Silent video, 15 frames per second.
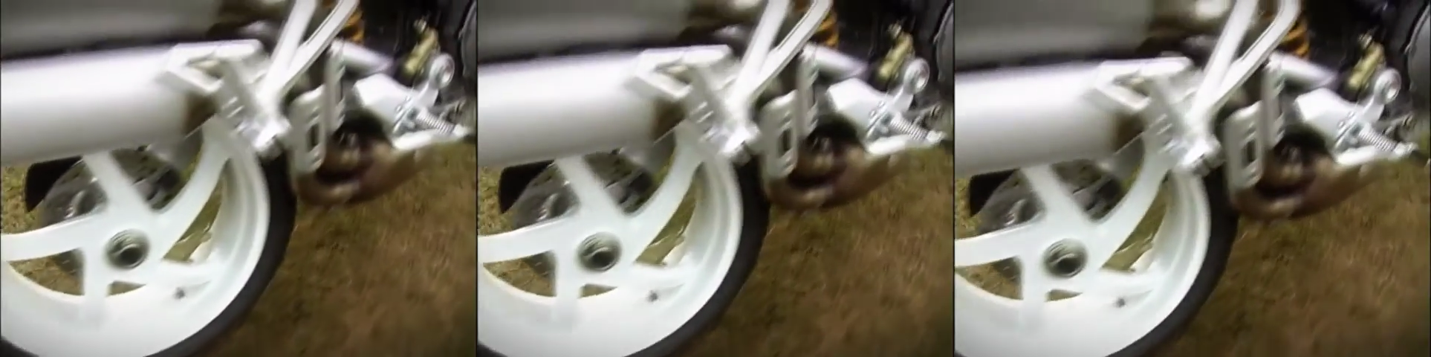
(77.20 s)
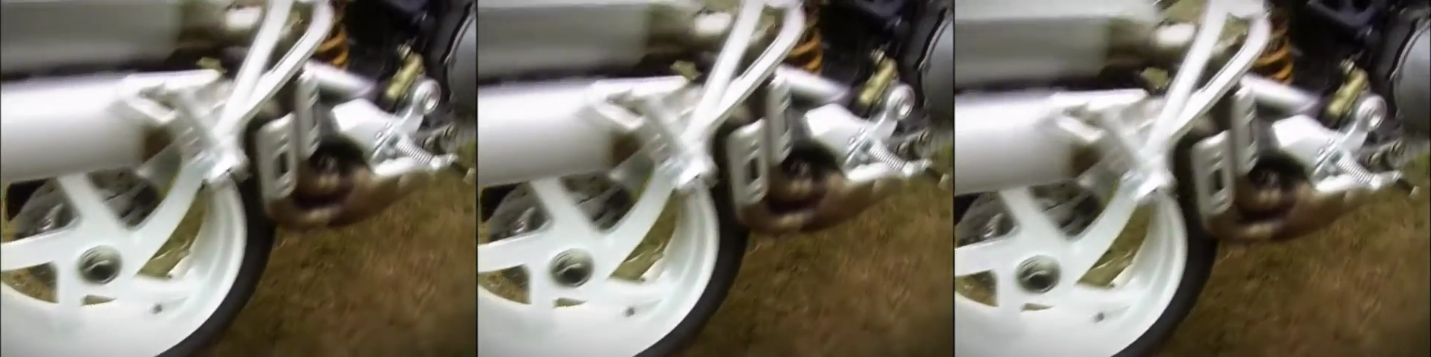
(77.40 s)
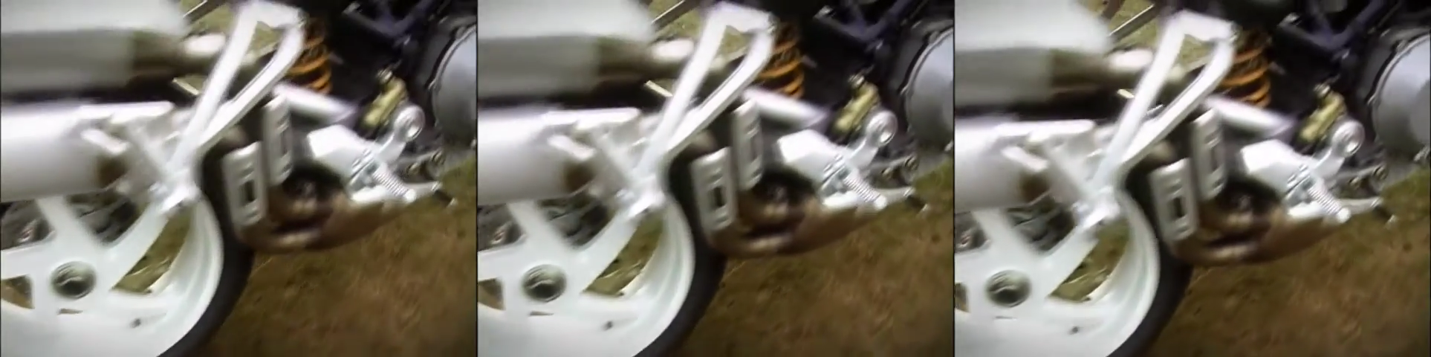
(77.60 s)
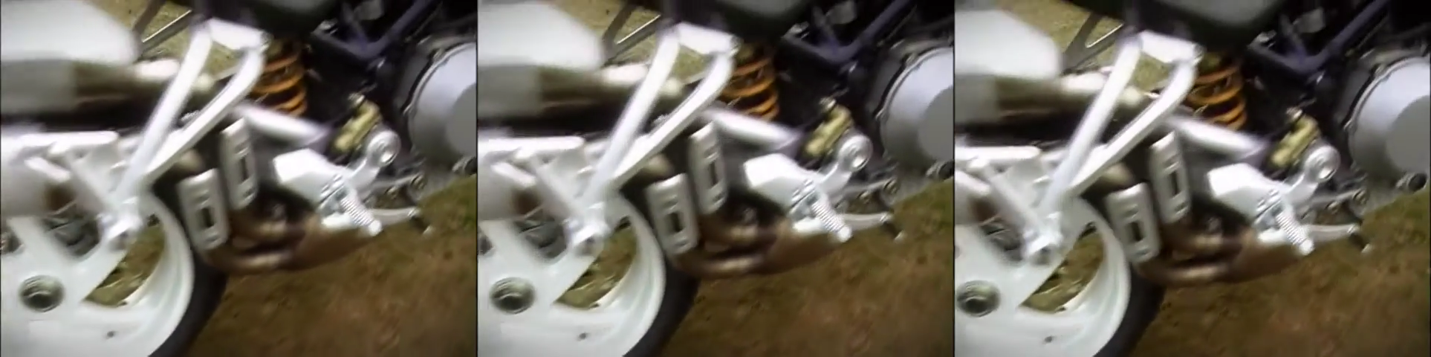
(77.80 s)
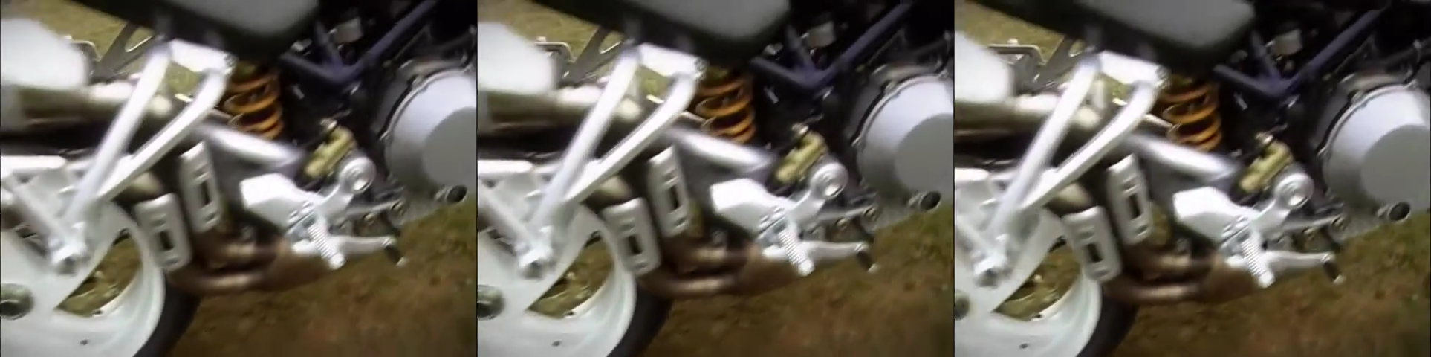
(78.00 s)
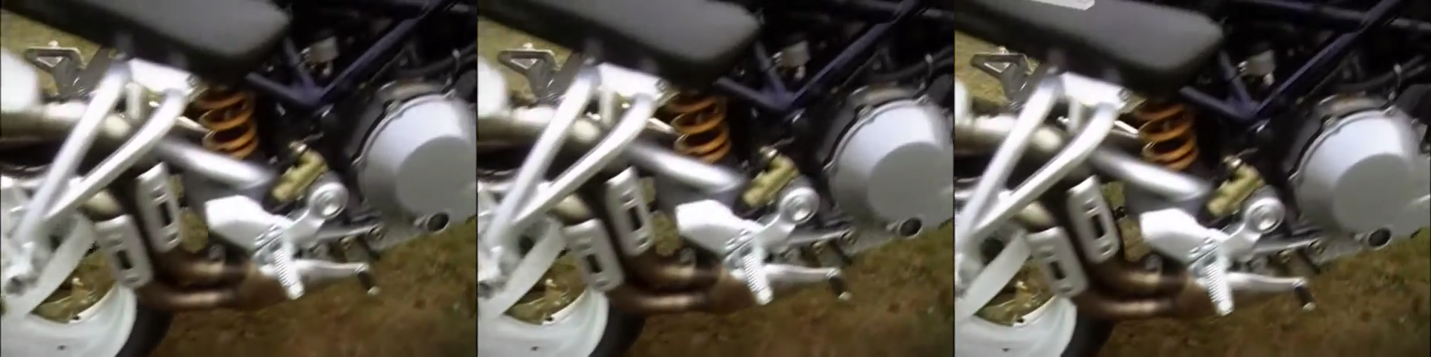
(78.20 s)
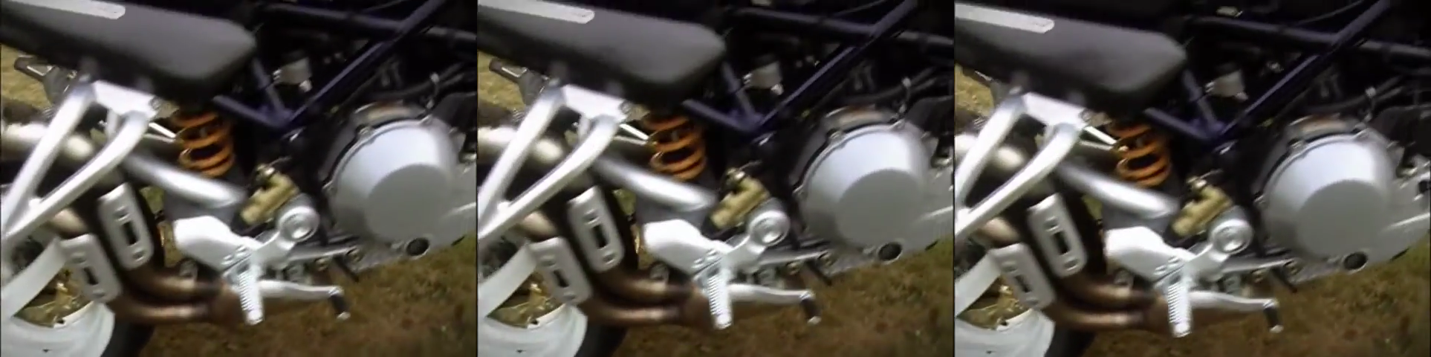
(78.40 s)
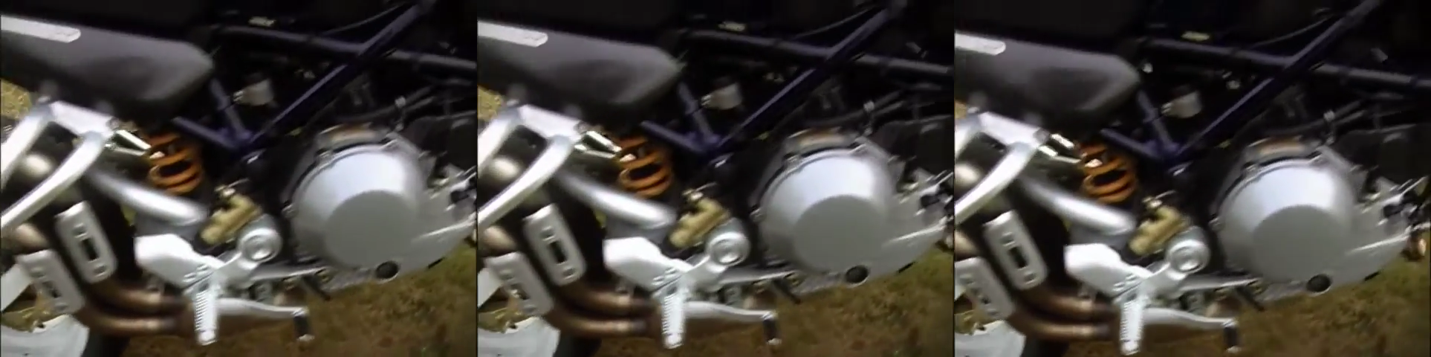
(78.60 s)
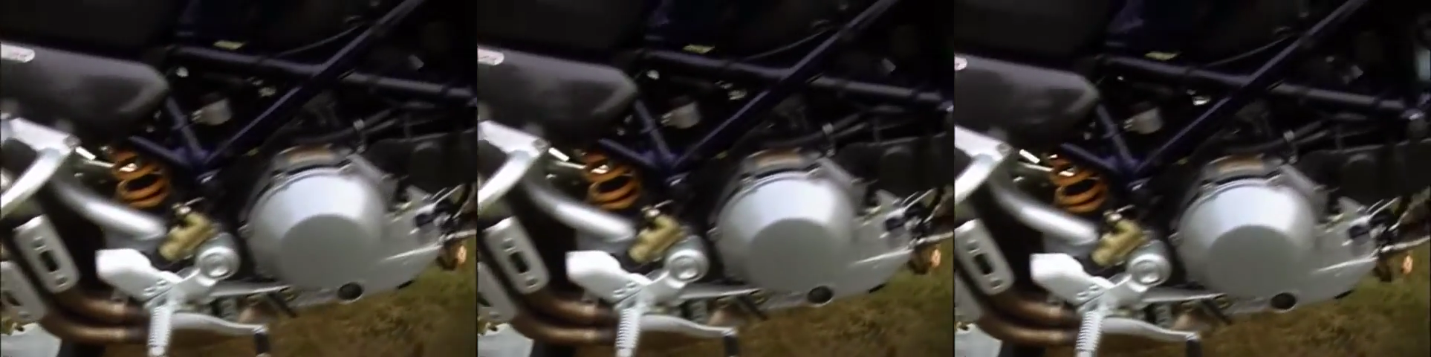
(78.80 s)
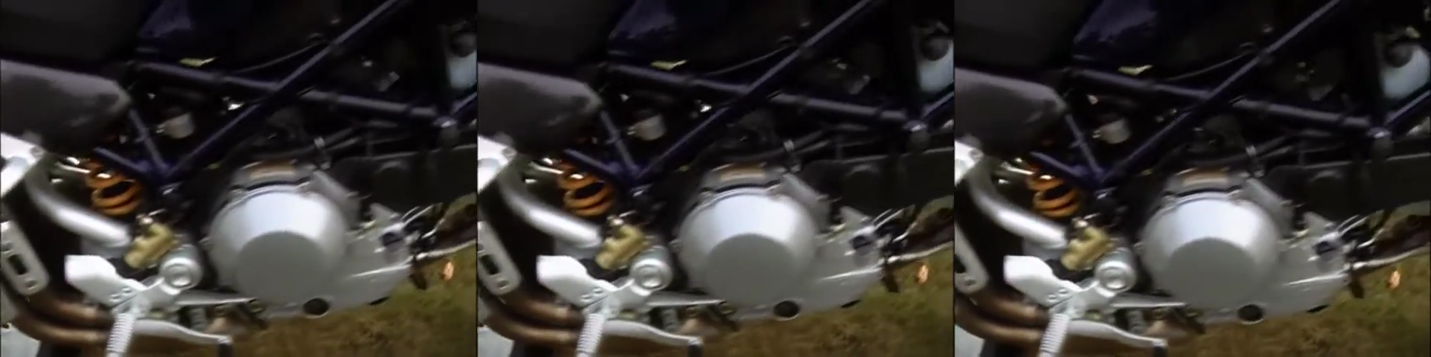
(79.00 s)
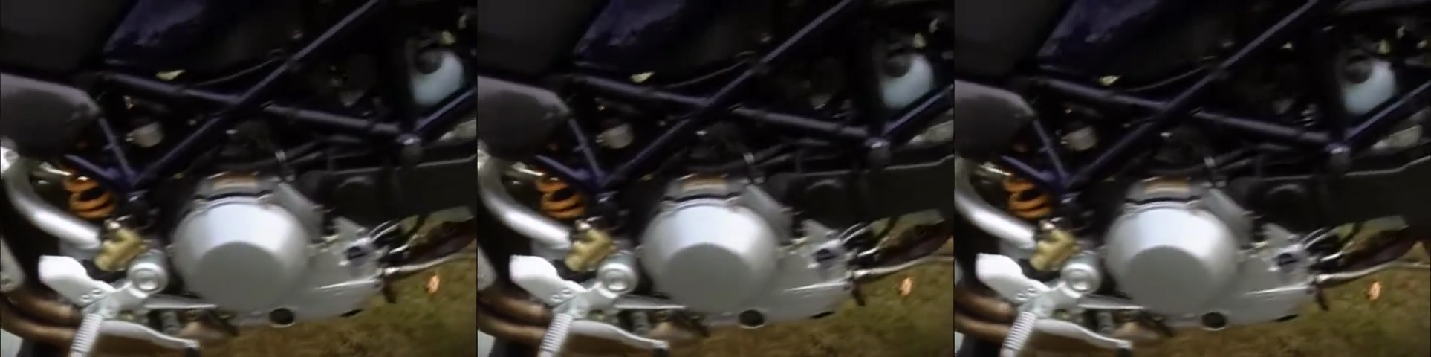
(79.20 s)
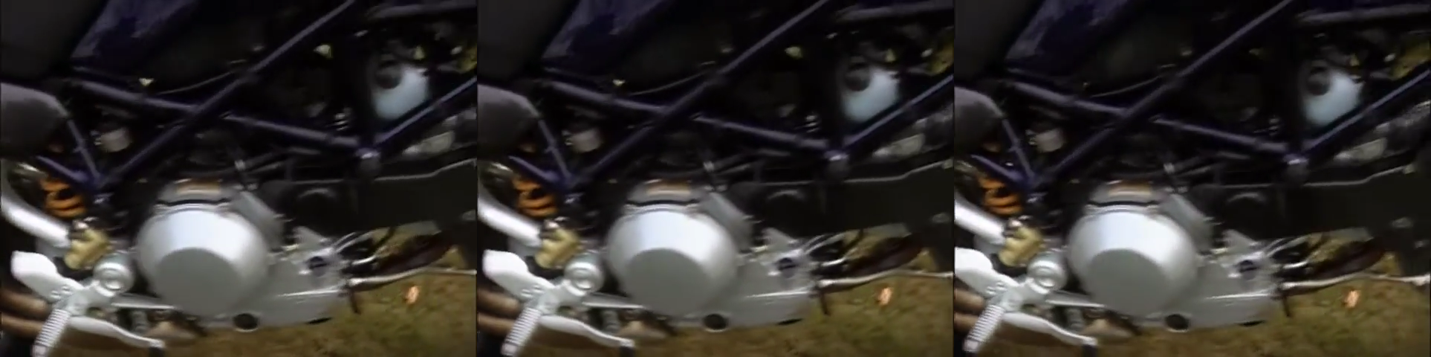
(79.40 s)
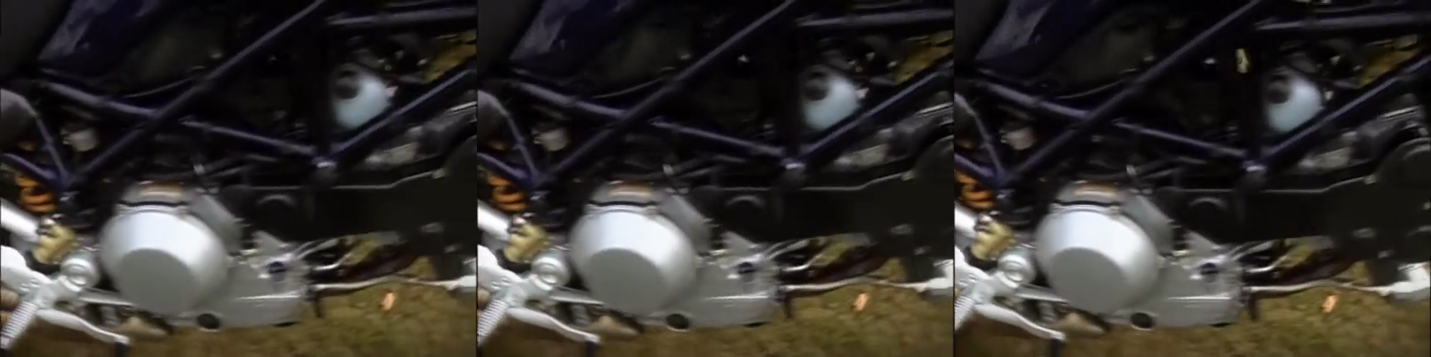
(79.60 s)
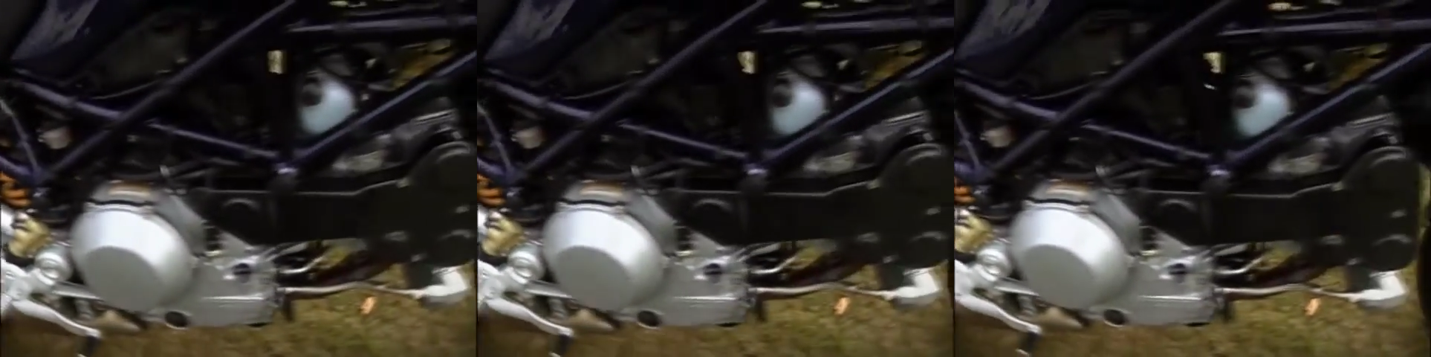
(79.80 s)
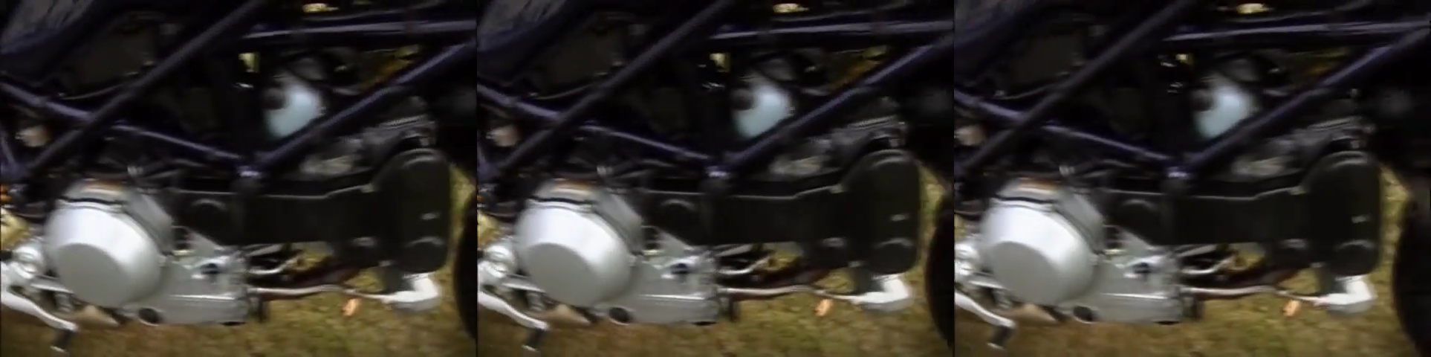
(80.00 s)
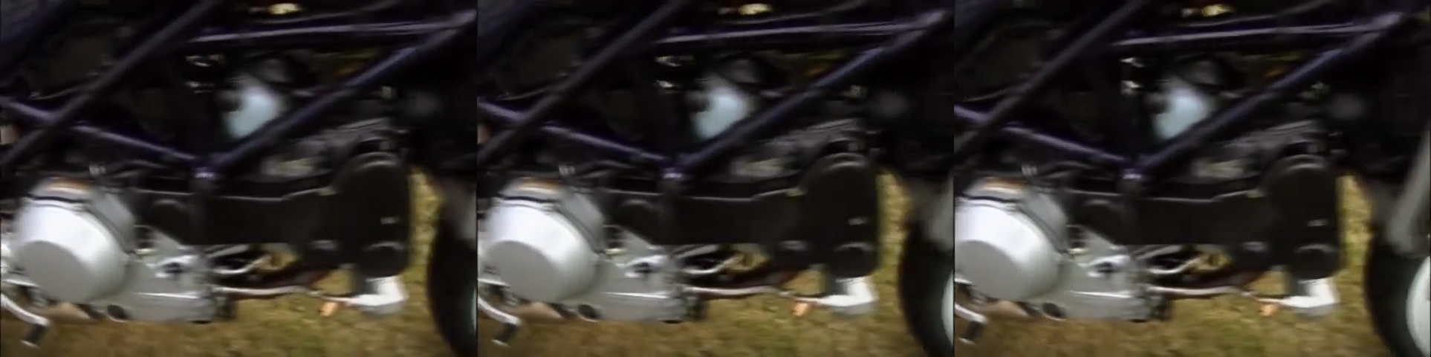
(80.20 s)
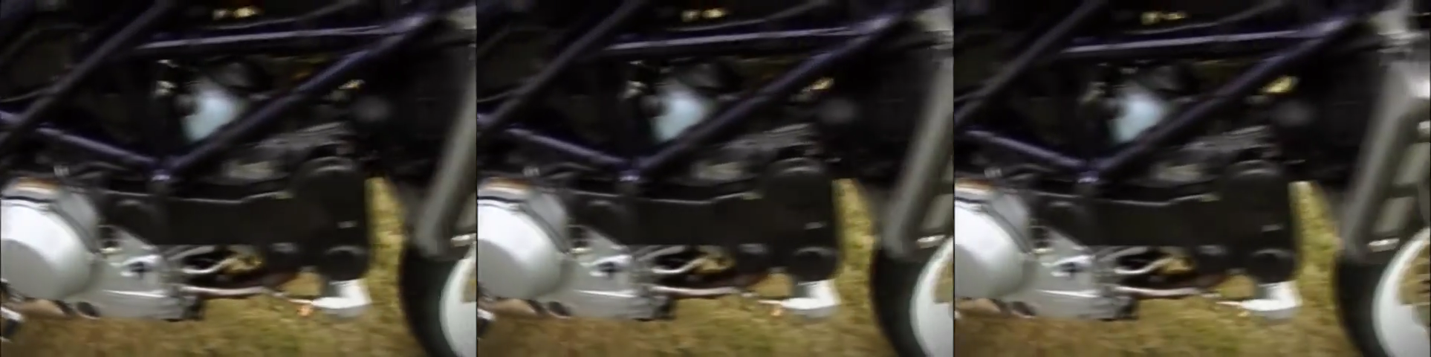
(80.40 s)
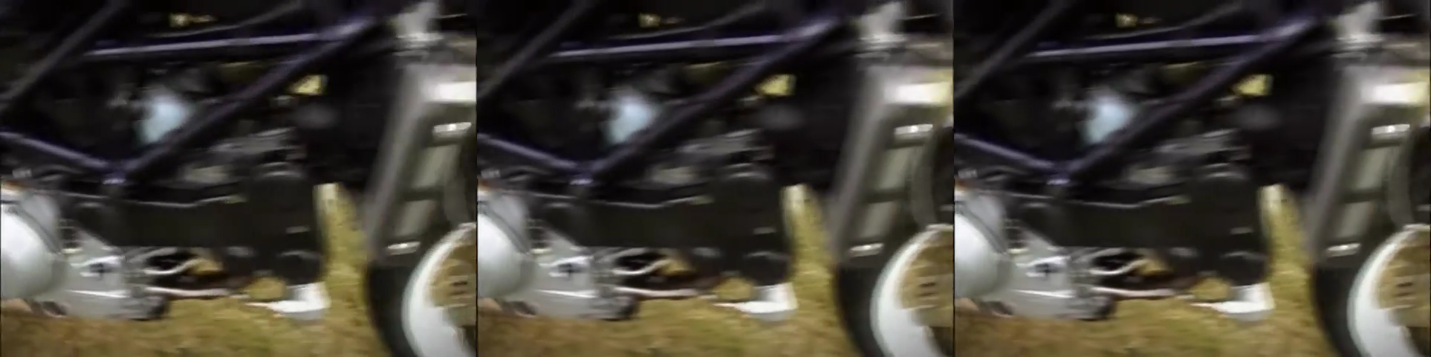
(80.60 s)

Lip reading: Nobody's mouth can be seen.